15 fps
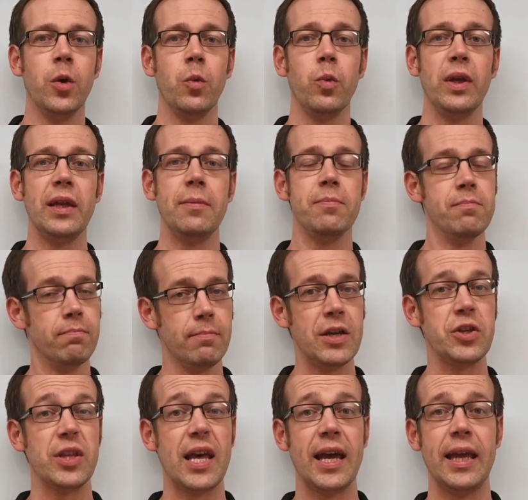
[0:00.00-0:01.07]
we
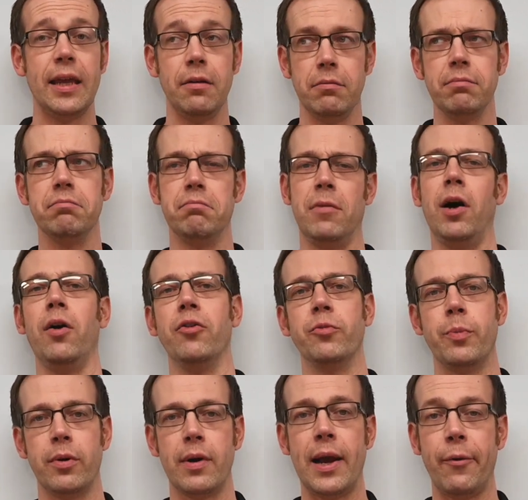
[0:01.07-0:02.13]
measure that in miles
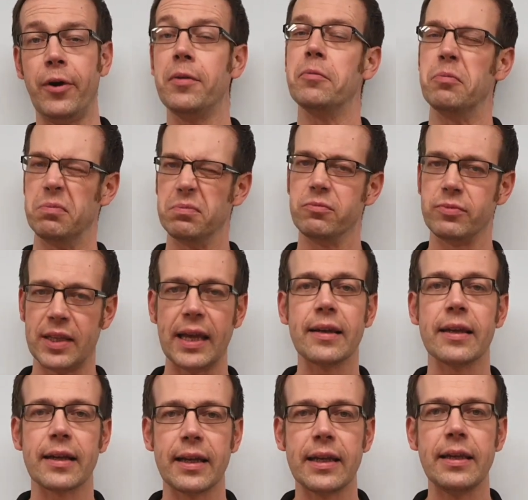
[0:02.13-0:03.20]
per hour,
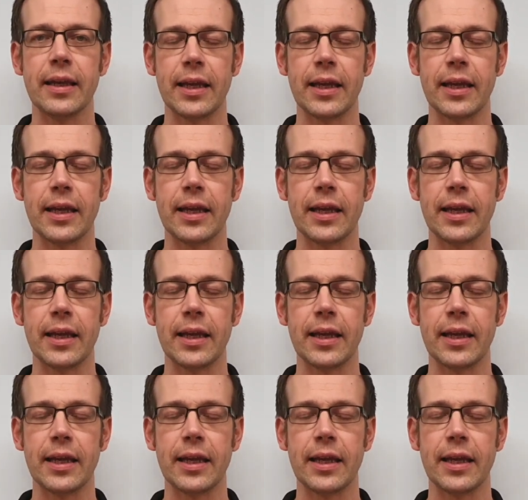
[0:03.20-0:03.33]
technically.